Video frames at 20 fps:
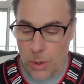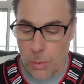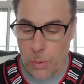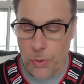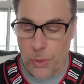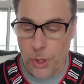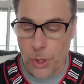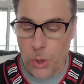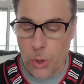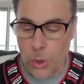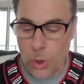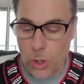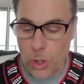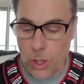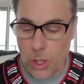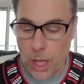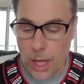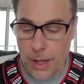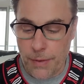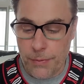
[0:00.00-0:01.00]
With the
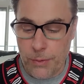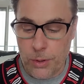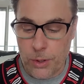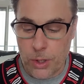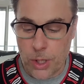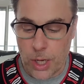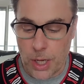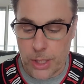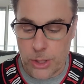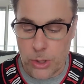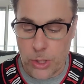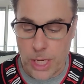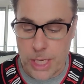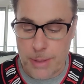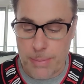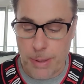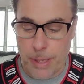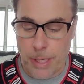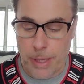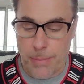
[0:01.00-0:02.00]
goal of
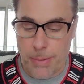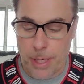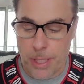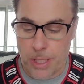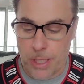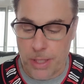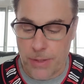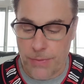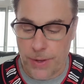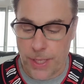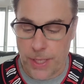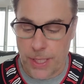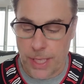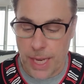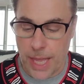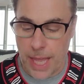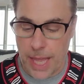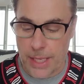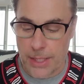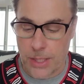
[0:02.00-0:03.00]
transplanting the patient's face
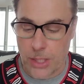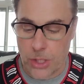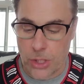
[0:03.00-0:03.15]
and hands,